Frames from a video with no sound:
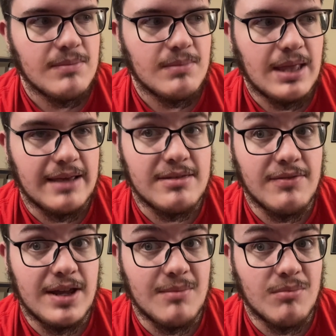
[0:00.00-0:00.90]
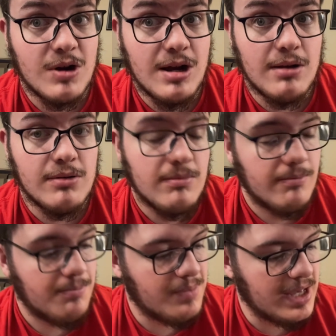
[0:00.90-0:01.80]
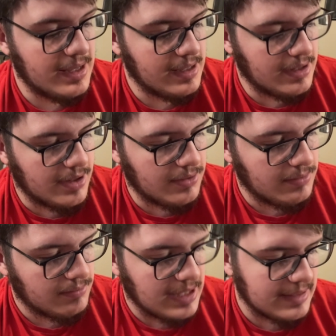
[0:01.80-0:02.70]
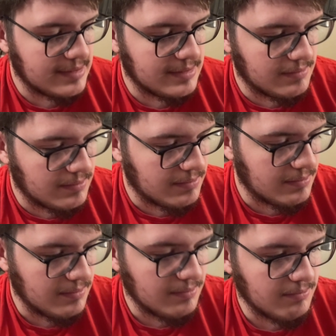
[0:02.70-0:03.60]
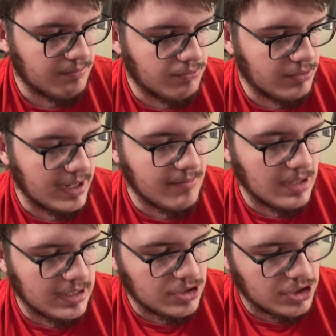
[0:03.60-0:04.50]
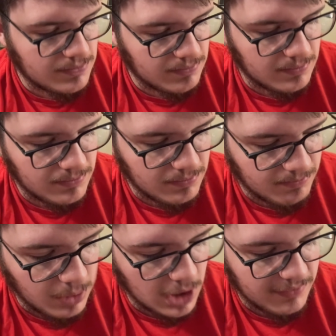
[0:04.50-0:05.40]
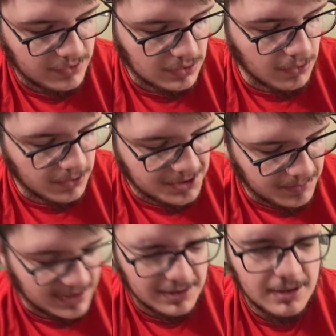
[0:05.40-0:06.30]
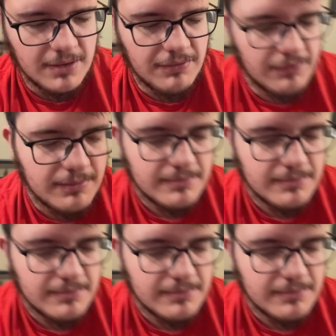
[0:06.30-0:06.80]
like the Venom Pro, but, you know, that's pretty much par for the course with Nerf.